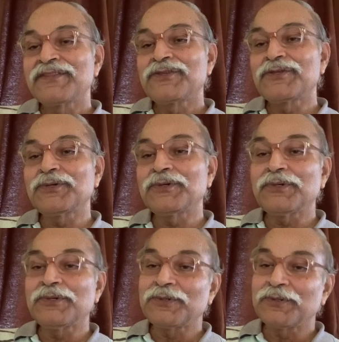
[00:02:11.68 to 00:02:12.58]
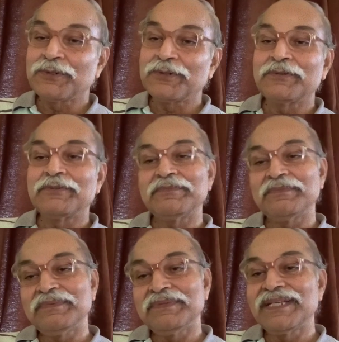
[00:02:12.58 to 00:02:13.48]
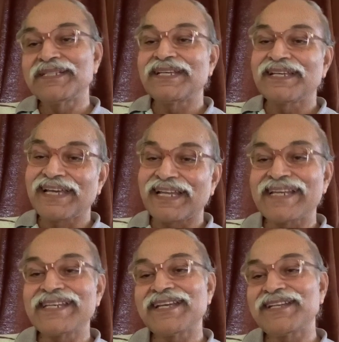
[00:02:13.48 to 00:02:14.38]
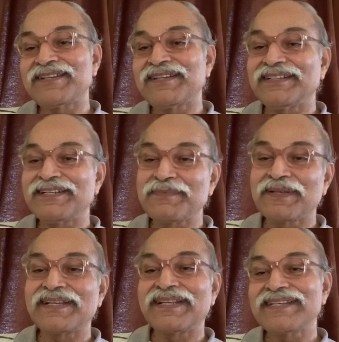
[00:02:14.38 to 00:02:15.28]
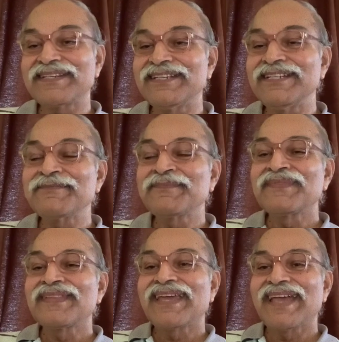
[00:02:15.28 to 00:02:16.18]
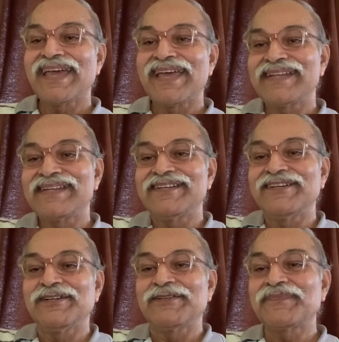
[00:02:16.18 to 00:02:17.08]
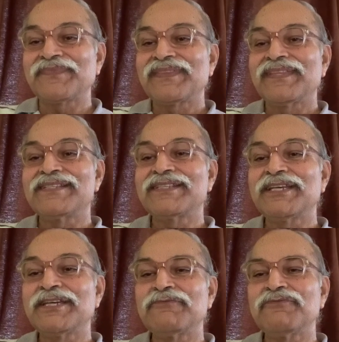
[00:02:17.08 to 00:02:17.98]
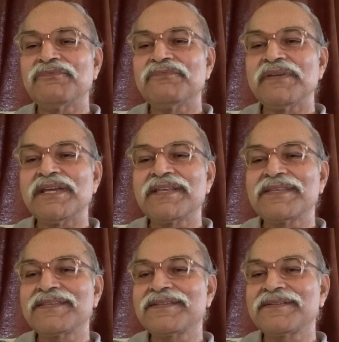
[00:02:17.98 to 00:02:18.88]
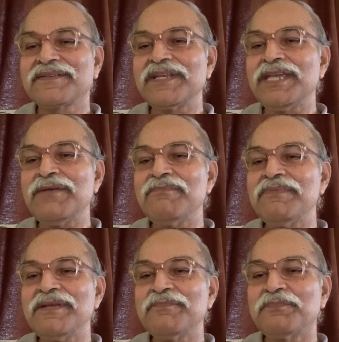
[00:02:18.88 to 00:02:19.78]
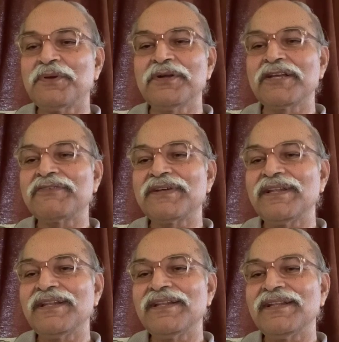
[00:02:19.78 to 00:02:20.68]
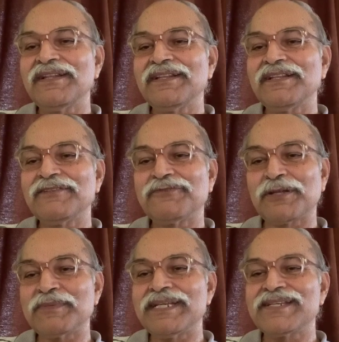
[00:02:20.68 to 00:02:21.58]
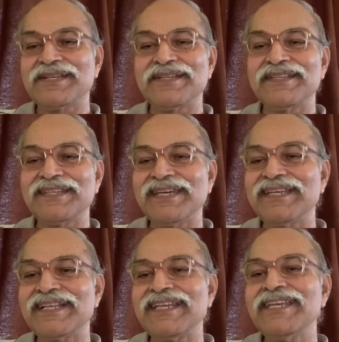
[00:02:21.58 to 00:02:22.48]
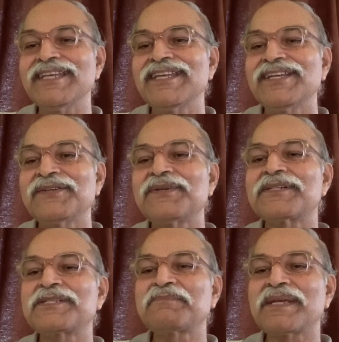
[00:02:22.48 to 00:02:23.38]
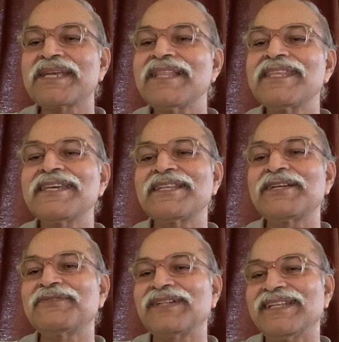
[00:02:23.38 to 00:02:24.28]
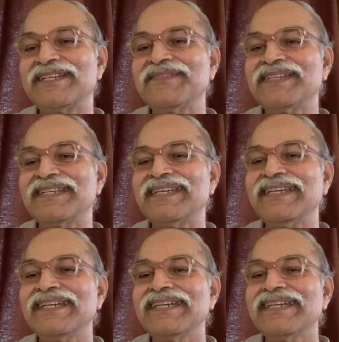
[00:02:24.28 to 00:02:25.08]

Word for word: So there's a connection, a deeper connection, and uh, is a extremely beautiful formulation theory called special theory of relativity